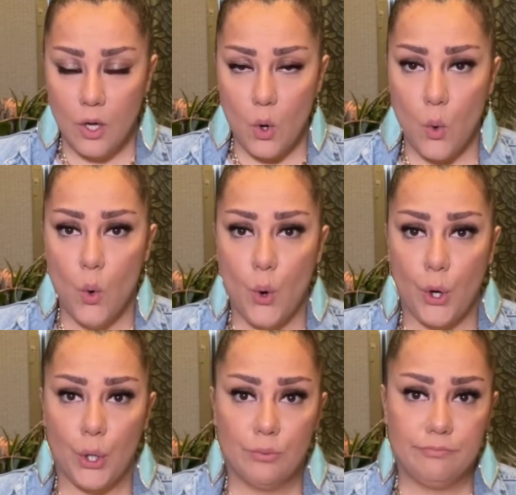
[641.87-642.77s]

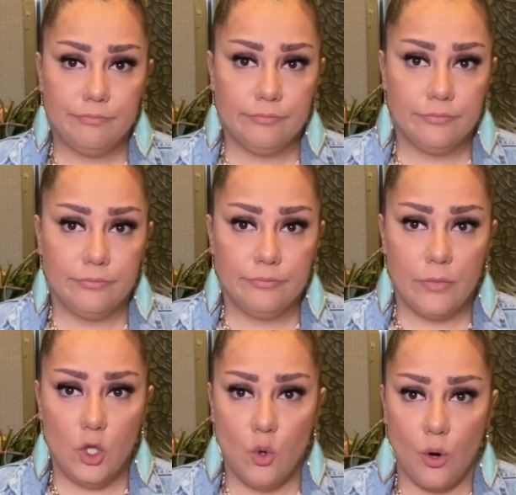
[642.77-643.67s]
or
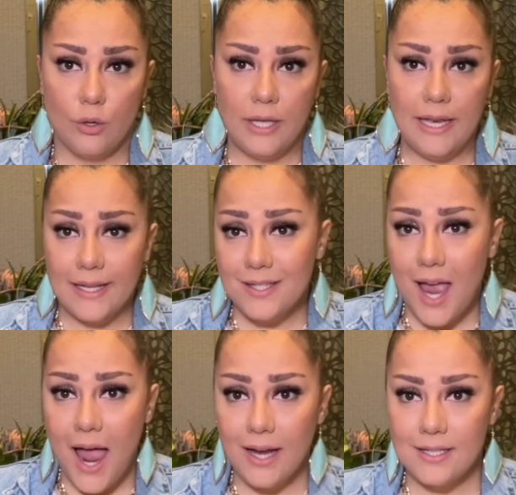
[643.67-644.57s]
you're in a
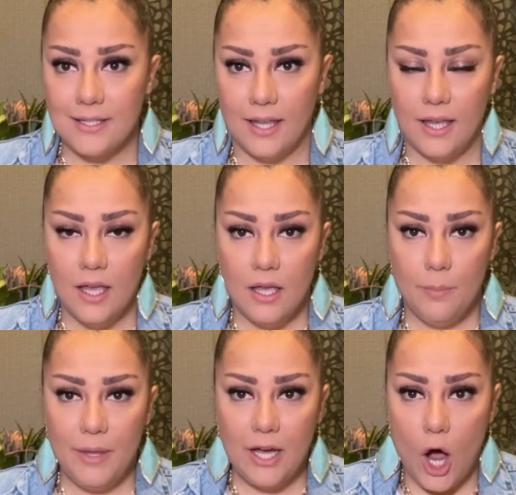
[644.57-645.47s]
taxi,
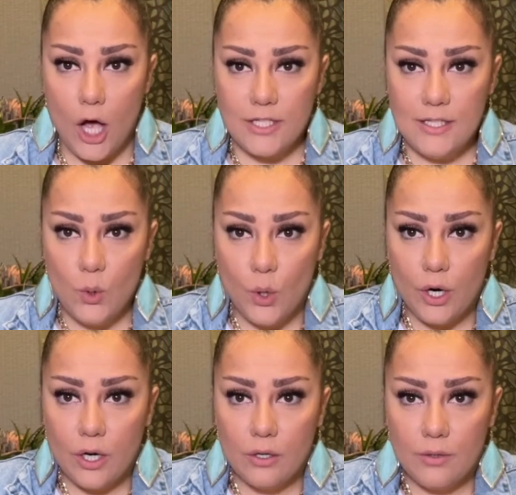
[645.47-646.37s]
because
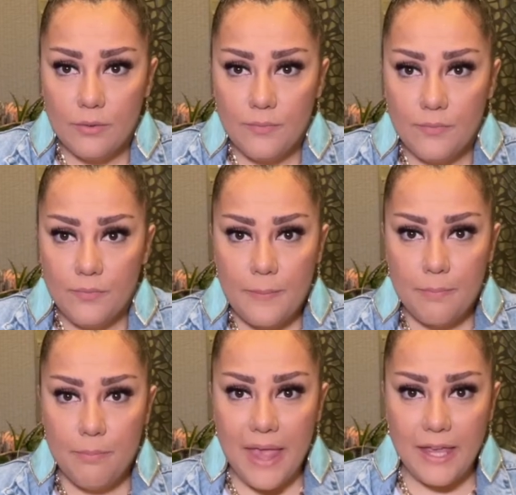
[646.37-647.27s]
you're
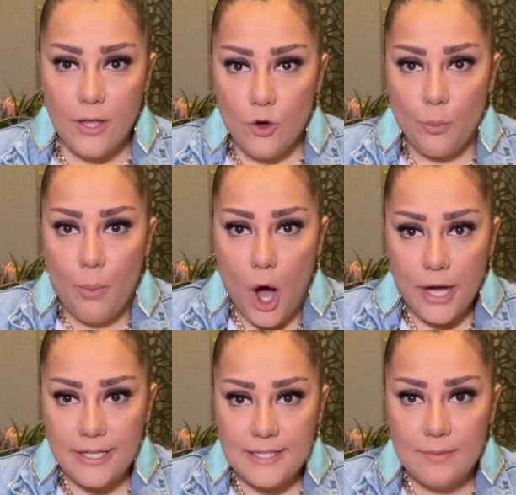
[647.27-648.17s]
making your
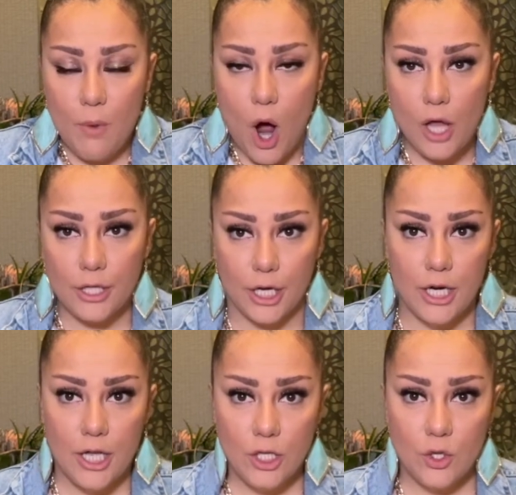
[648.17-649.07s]
body
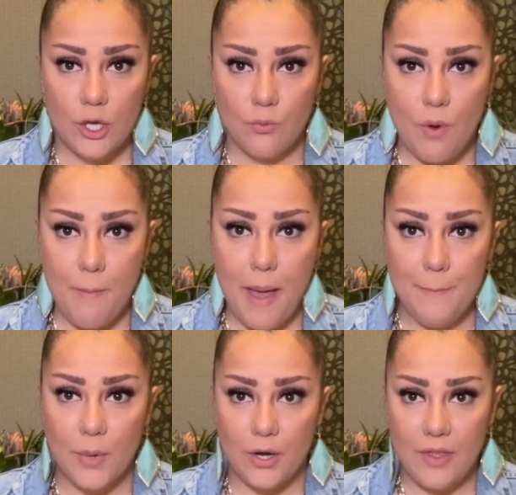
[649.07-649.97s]
smaller, you can
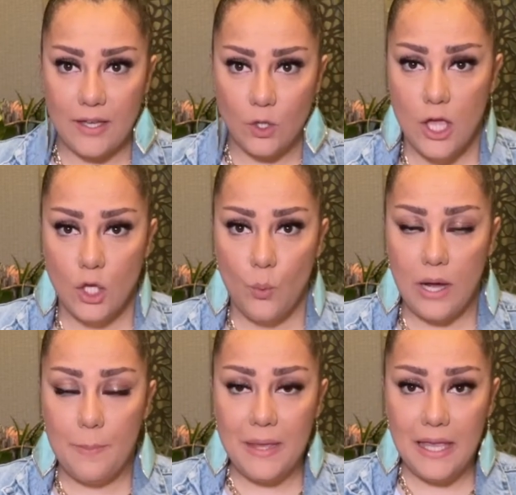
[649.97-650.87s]
remember that you want
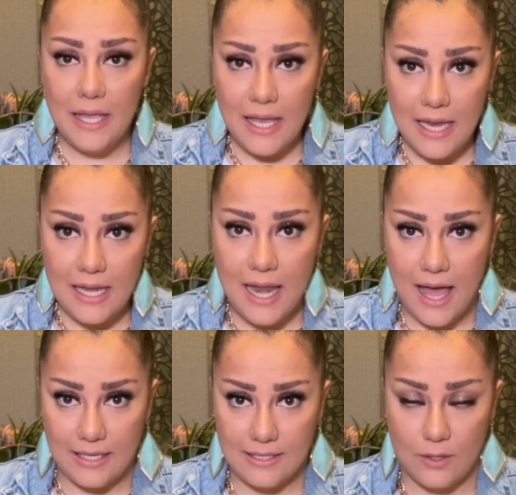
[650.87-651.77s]
to be in
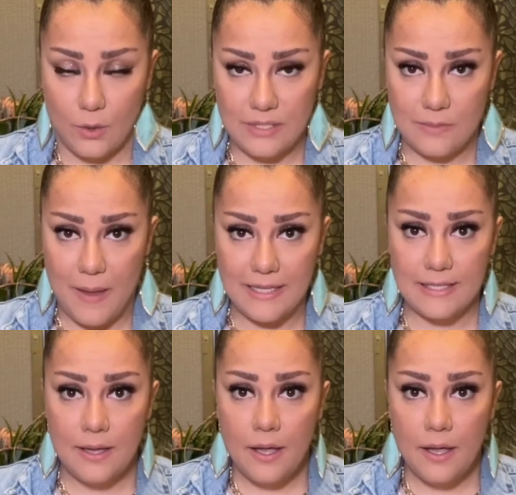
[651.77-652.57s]
an enclosed space.